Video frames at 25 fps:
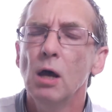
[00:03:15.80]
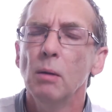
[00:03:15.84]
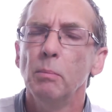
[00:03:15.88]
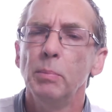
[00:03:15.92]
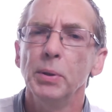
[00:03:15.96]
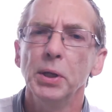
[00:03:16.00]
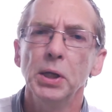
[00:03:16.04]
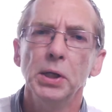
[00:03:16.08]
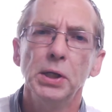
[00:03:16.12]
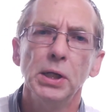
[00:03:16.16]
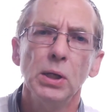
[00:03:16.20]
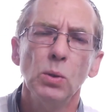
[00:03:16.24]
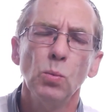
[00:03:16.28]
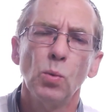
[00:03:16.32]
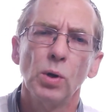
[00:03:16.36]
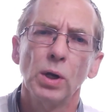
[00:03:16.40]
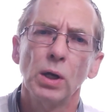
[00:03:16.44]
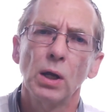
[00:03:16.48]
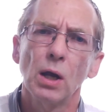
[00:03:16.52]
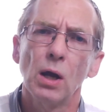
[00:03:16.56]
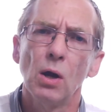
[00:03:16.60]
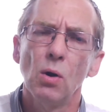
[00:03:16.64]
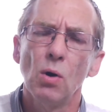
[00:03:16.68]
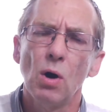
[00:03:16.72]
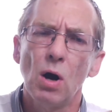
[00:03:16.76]
But you didn't want to
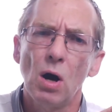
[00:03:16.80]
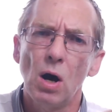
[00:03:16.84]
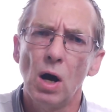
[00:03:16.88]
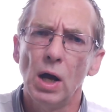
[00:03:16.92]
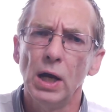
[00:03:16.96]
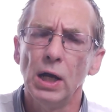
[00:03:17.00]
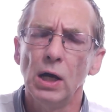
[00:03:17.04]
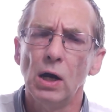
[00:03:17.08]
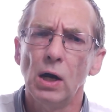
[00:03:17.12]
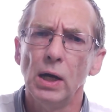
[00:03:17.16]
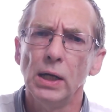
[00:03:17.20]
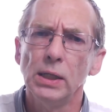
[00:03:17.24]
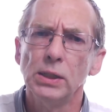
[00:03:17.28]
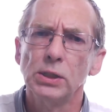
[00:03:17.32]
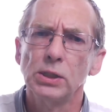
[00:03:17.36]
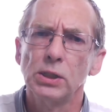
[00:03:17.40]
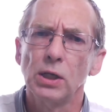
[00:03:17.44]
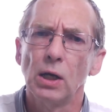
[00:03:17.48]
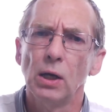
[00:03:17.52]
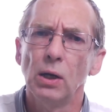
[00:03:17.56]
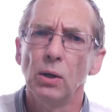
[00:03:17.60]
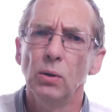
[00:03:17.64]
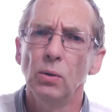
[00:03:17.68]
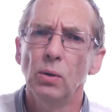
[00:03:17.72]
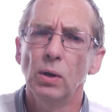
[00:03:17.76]
go high
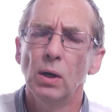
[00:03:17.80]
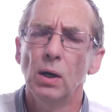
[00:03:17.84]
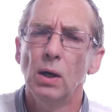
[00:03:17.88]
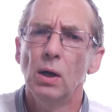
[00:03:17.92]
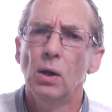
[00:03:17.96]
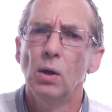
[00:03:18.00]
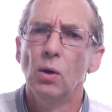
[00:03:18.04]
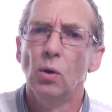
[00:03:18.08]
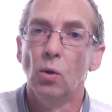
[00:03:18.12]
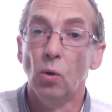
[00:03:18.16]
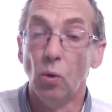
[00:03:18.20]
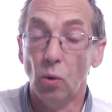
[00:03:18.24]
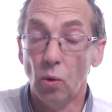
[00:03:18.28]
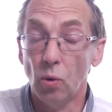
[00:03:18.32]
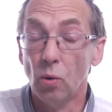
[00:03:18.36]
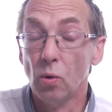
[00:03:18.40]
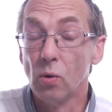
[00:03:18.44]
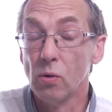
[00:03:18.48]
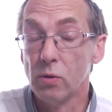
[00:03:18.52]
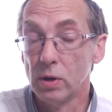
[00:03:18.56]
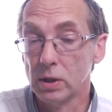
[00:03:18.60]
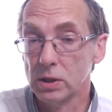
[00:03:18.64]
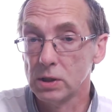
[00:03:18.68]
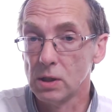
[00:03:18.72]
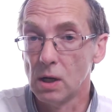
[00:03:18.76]
ISO all
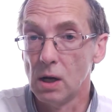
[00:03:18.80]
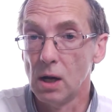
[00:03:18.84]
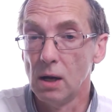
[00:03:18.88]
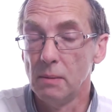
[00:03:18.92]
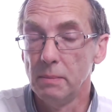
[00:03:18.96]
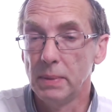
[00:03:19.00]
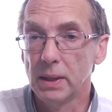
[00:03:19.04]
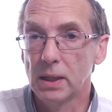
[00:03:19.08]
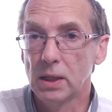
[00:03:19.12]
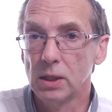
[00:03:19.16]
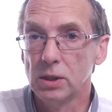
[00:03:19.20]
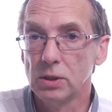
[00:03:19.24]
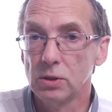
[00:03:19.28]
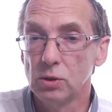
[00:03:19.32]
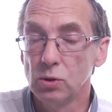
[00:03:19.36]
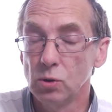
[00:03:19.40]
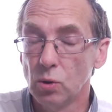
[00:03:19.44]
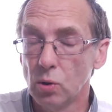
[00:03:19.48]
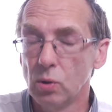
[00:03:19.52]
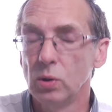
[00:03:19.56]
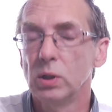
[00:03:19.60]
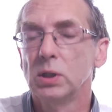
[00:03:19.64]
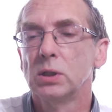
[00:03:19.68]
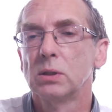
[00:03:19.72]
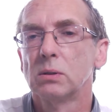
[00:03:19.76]
the time because
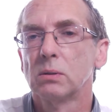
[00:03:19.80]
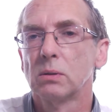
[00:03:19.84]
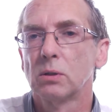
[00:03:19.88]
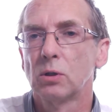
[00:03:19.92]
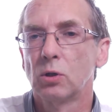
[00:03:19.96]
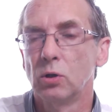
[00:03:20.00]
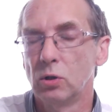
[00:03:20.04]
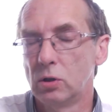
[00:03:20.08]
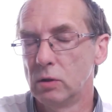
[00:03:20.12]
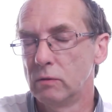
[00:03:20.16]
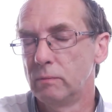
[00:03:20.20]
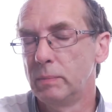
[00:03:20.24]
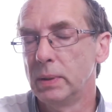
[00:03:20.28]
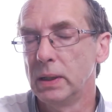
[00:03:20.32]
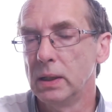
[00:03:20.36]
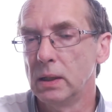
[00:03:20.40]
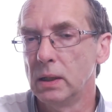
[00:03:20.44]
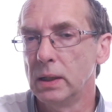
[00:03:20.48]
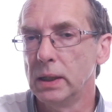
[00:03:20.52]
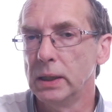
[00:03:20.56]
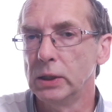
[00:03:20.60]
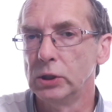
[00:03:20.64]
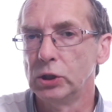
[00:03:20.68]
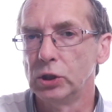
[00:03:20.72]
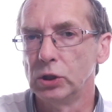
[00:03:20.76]
noise could have been
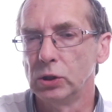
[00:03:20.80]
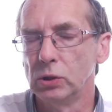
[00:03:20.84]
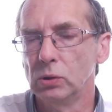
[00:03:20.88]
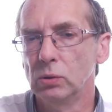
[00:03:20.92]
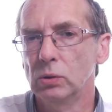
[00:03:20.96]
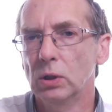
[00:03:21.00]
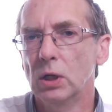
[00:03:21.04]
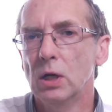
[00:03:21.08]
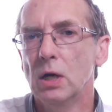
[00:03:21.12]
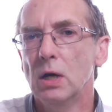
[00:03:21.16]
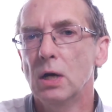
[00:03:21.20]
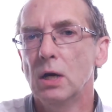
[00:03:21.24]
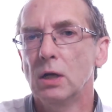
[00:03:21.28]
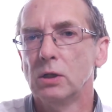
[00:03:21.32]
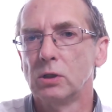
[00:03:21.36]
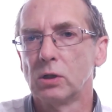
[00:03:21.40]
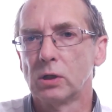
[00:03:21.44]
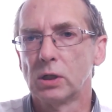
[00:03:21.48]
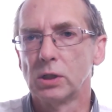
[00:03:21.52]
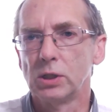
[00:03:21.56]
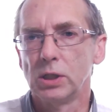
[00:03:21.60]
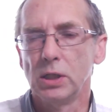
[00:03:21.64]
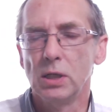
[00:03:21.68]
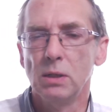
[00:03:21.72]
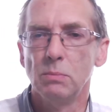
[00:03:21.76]
an issue. So I
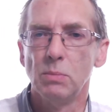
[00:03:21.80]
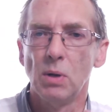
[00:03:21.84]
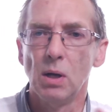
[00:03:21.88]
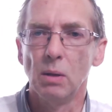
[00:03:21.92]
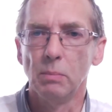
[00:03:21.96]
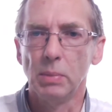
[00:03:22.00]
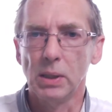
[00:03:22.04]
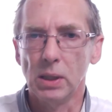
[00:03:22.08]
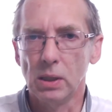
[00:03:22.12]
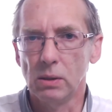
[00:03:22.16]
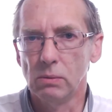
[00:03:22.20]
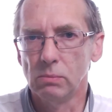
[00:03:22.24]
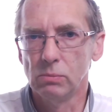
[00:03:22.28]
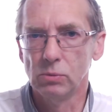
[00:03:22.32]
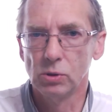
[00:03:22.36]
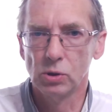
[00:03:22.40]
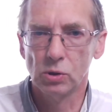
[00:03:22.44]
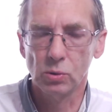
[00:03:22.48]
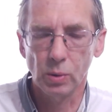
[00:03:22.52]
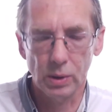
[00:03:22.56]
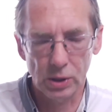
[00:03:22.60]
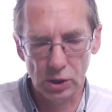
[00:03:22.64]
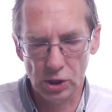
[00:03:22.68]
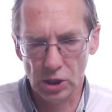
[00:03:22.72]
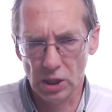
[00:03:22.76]
could see you might be
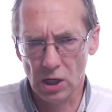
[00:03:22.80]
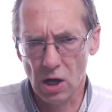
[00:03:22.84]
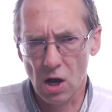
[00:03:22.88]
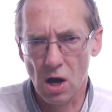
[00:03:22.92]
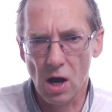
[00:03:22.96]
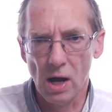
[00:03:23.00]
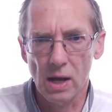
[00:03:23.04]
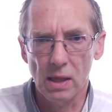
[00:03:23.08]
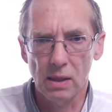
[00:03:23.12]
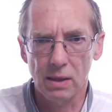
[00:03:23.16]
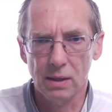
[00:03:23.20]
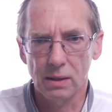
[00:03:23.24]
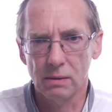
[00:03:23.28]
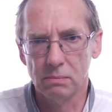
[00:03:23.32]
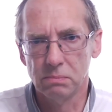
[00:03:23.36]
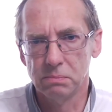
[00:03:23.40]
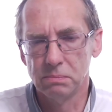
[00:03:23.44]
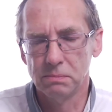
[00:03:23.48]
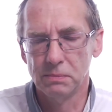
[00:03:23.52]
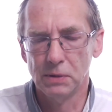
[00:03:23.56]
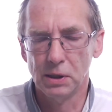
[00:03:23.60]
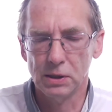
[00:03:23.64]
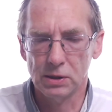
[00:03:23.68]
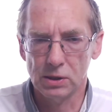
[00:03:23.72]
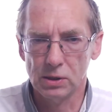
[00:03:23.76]
switching either,
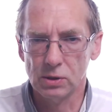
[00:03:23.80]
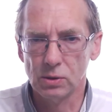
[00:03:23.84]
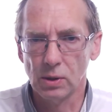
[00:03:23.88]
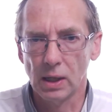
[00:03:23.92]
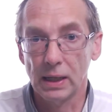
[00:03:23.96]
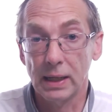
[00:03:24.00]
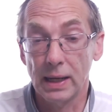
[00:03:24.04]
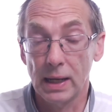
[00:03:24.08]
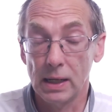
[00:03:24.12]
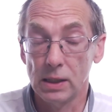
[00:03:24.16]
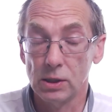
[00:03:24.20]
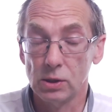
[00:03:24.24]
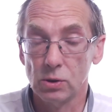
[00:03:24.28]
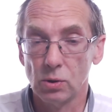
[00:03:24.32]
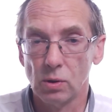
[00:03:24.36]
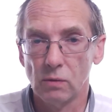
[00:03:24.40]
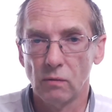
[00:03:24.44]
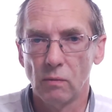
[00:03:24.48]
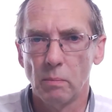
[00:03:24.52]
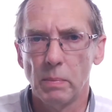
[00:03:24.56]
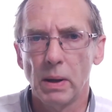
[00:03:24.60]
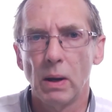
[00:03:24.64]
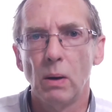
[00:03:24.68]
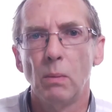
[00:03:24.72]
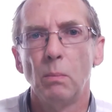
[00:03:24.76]
as sort of
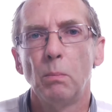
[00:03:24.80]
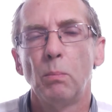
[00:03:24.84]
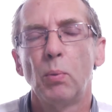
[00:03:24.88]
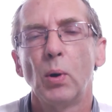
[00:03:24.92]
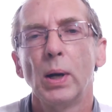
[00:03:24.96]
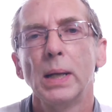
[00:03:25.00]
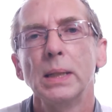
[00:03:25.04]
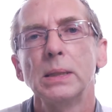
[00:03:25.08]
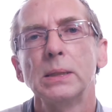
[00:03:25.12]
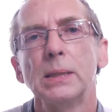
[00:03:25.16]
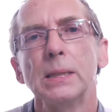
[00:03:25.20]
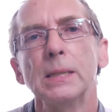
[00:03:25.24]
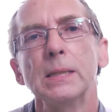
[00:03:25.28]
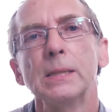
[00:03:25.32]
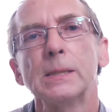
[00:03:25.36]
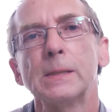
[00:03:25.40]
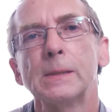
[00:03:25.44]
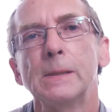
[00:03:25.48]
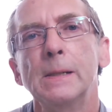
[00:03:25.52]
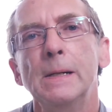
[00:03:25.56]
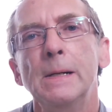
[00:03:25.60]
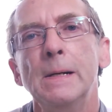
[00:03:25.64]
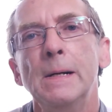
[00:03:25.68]
a belt and braces.